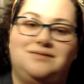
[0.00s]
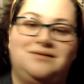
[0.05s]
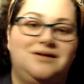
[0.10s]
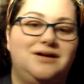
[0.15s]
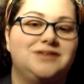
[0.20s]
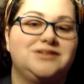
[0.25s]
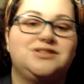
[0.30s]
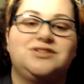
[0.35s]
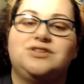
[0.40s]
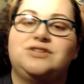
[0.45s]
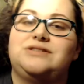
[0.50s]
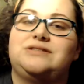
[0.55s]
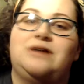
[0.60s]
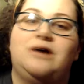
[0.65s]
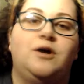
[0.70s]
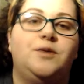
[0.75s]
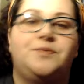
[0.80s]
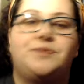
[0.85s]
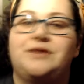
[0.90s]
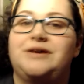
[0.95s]
let's just
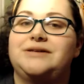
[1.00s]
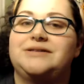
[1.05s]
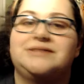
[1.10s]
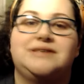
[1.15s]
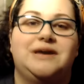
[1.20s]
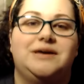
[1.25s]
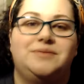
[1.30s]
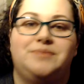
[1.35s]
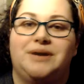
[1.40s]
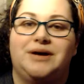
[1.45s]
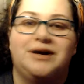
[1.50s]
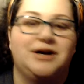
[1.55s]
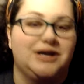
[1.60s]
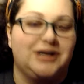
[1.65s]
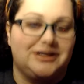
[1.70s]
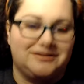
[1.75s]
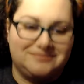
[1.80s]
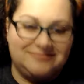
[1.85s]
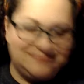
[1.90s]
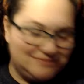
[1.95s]
hope things get
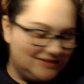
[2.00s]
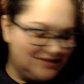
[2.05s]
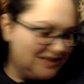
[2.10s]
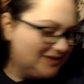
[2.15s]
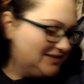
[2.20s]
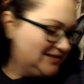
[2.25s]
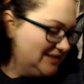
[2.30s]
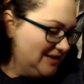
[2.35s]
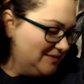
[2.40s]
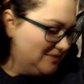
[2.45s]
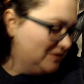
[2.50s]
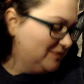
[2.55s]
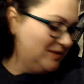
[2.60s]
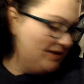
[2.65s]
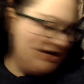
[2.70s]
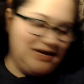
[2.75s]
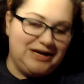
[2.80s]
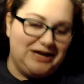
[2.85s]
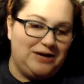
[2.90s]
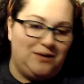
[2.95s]
better. They seem to
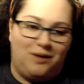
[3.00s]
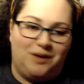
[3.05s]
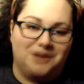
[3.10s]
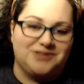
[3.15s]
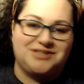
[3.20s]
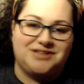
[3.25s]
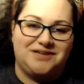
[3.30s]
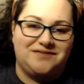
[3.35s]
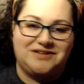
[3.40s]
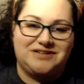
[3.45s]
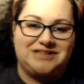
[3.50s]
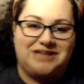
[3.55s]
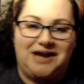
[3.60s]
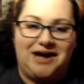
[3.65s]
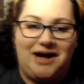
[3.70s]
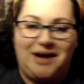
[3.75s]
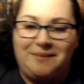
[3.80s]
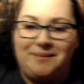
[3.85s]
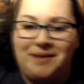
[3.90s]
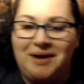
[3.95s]
be getting worse every
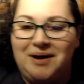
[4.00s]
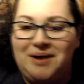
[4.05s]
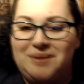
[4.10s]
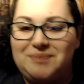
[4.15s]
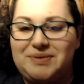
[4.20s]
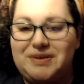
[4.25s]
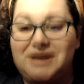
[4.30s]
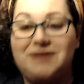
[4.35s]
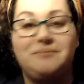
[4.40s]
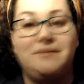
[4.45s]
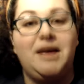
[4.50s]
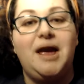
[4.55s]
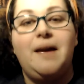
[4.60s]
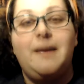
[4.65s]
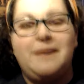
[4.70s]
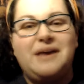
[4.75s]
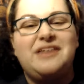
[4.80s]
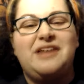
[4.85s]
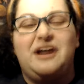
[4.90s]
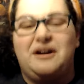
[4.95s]
time, but
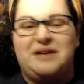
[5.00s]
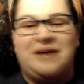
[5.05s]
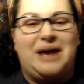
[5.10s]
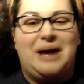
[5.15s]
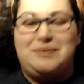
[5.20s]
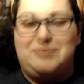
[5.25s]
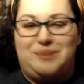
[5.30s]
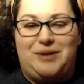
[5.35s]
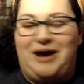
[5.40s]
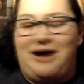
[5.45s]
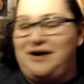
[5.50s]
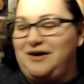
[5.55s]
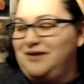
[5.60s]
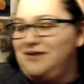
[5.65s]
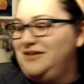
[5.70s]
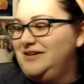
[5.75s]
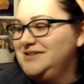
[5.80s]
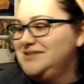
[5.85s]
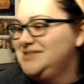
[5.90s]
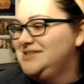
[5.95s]
maybe they'll get
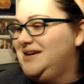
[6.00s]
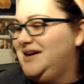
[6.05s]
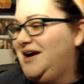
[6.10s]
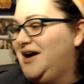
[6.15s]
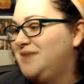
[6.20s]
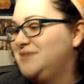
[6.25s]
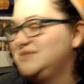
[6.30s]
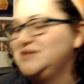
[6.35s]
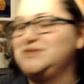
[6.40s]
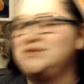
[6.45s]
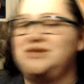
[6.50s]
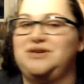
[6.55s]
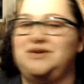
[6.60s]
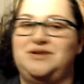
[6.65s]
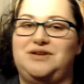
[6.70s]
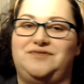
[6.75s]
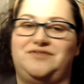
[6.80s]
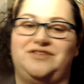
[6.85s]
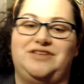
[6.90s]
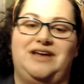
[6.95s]
better this time, so
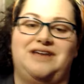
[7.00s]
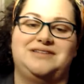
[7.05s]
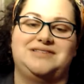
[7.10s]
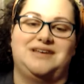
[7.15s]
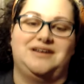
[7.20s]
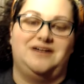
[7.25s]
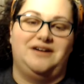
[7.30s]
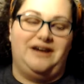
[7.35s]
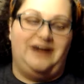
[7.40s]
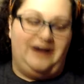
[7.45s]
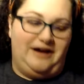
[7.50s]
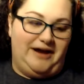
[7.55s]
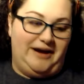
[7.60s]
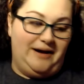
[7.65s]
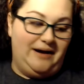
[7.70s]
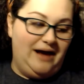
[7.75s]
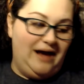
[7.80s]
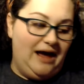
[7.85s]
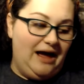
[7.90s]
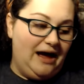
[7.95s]
tune in for that Saturday night.